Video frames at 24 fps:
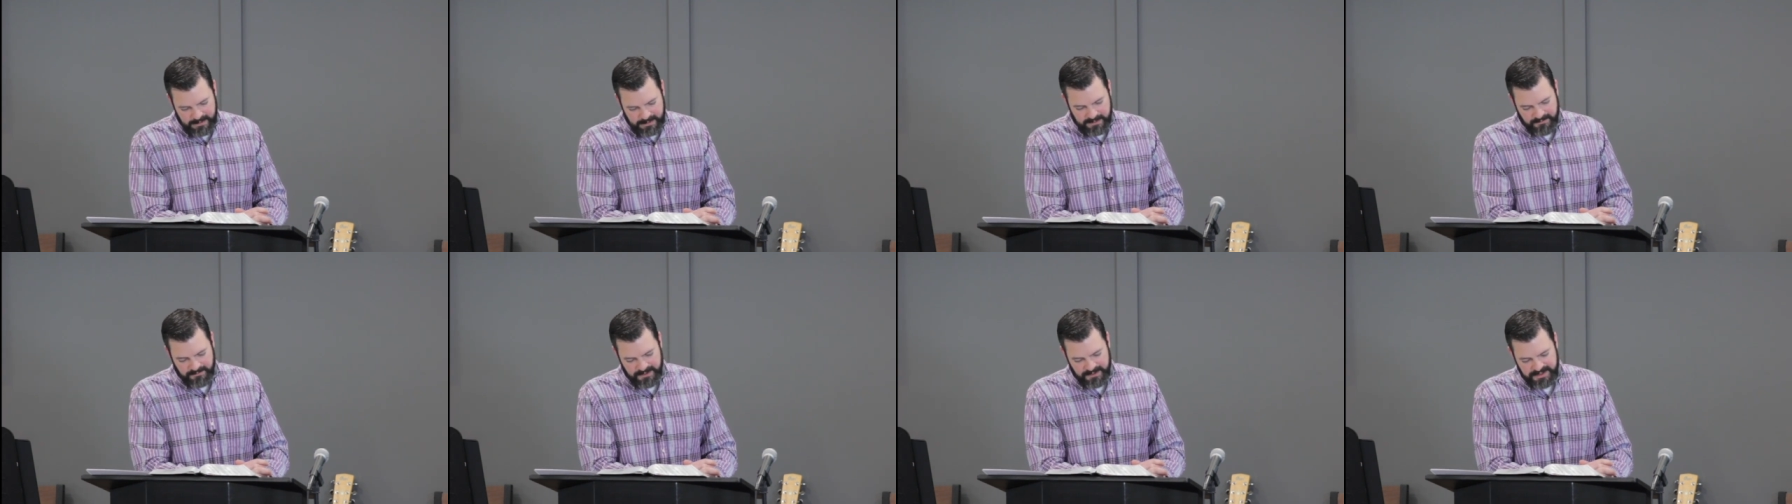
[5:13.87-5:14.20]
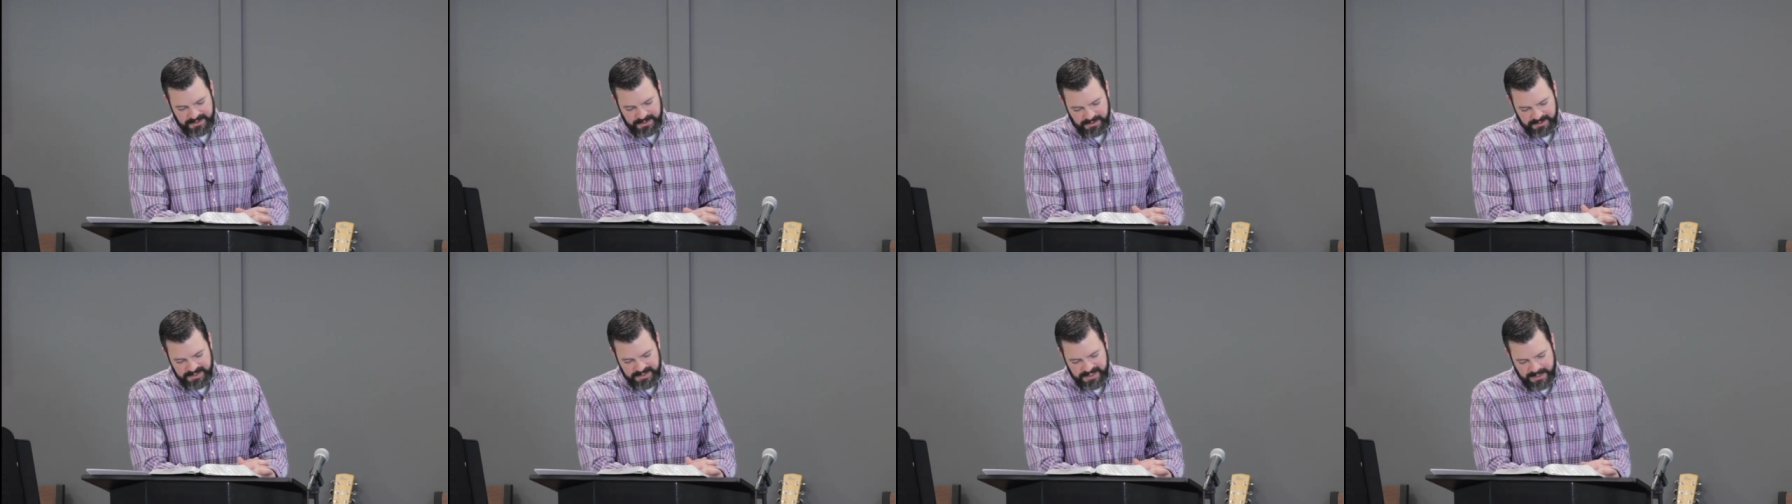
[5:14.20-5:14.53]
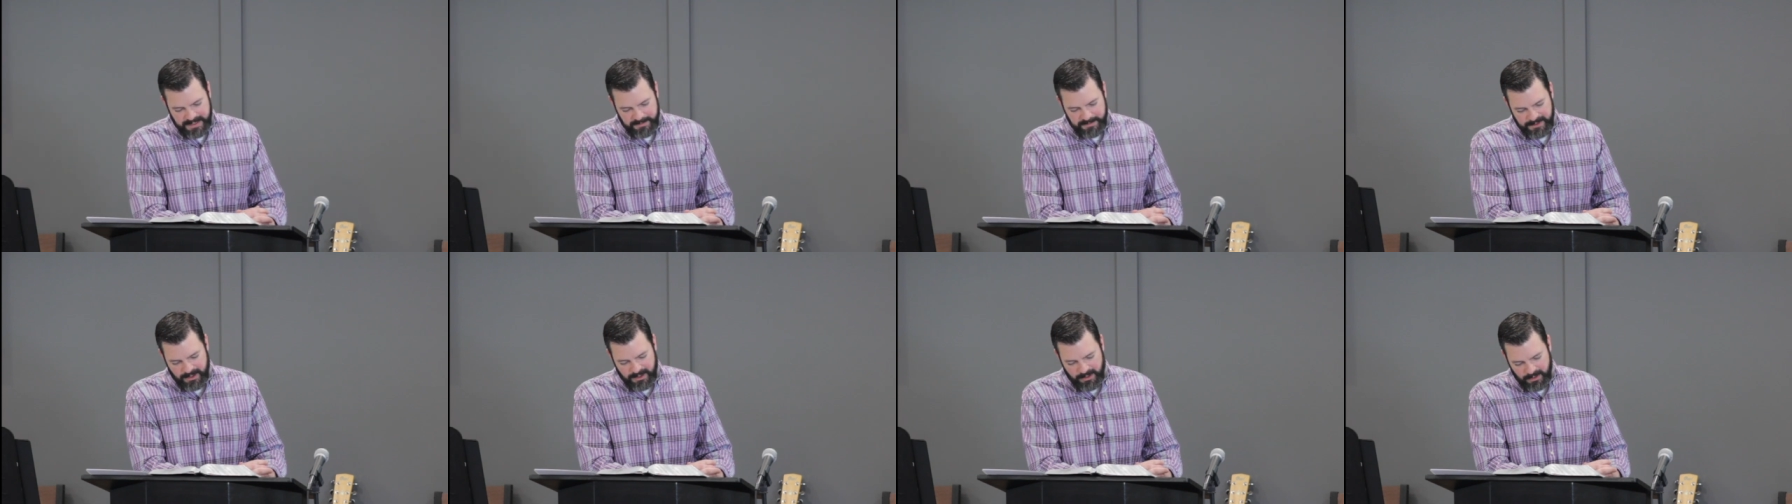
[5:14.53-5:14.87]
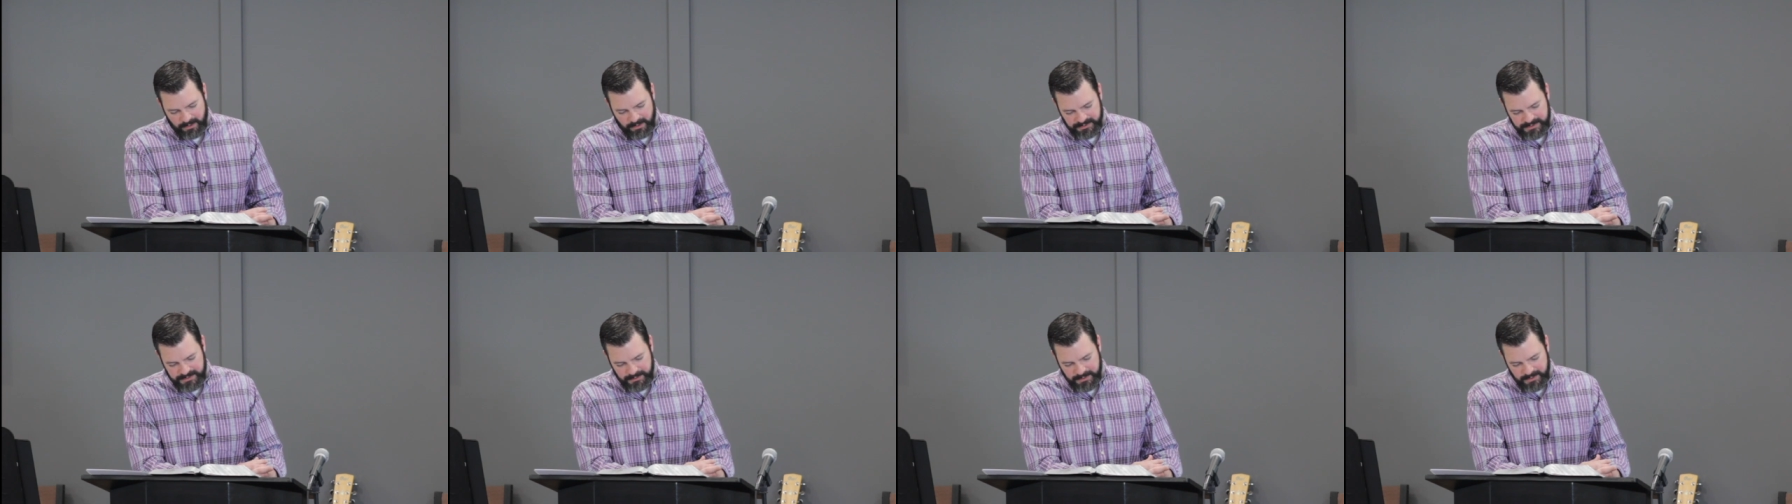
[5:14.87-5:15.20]
Verse 13, and
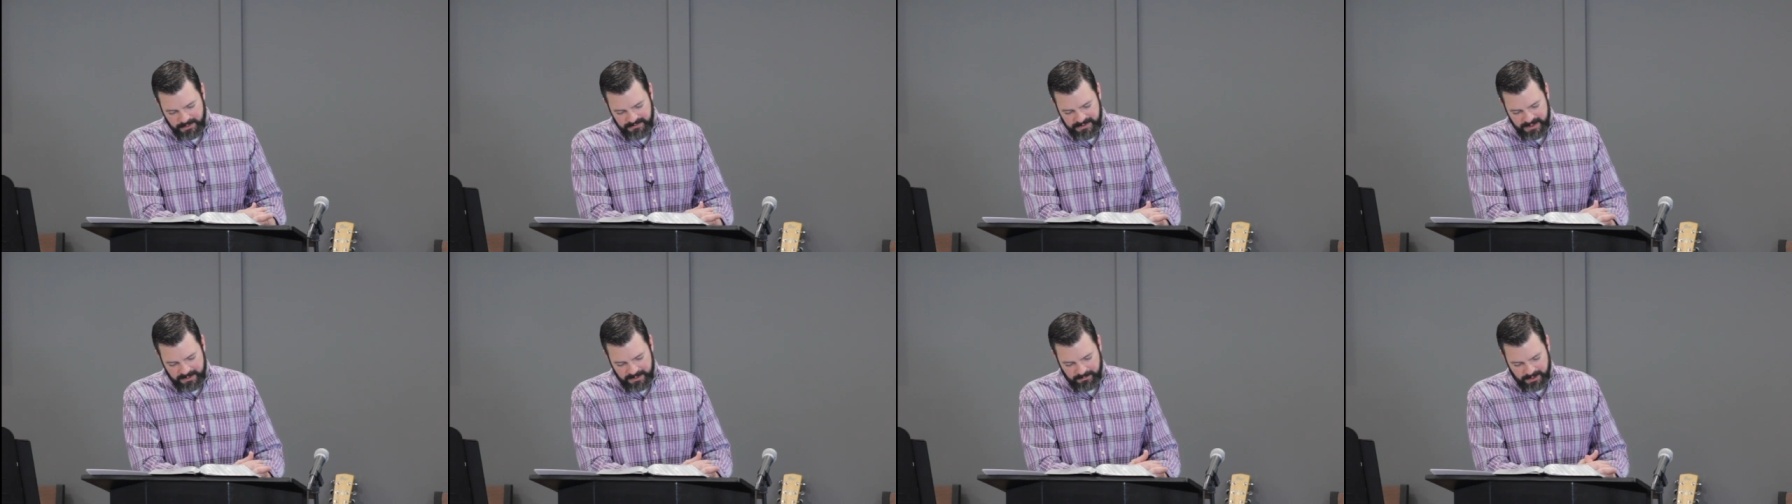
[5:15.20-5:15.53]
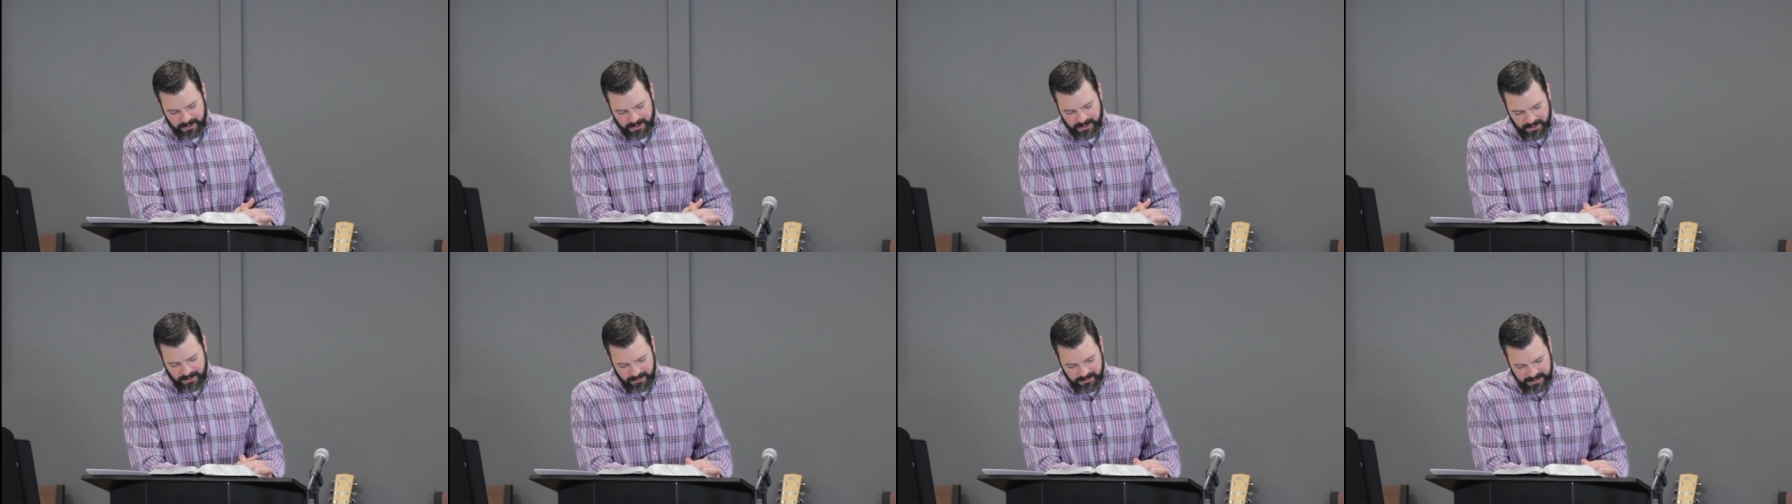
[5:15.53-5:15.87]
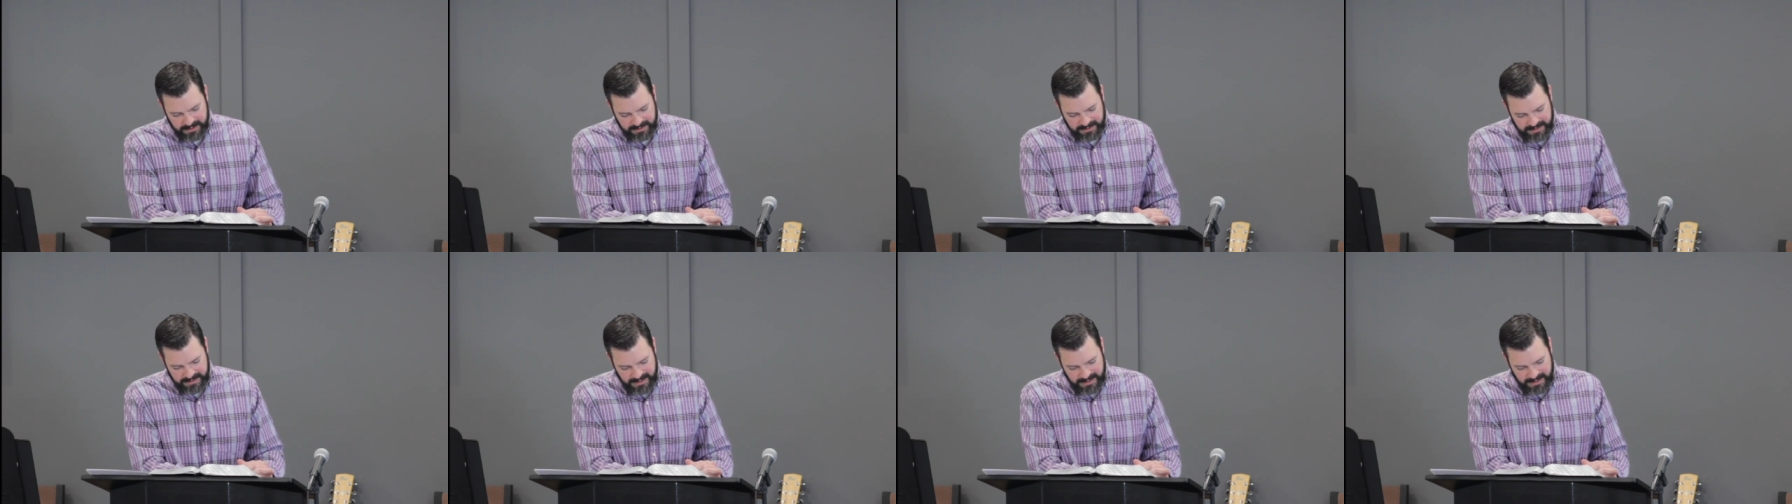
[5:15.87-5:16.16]
behold, two of them were going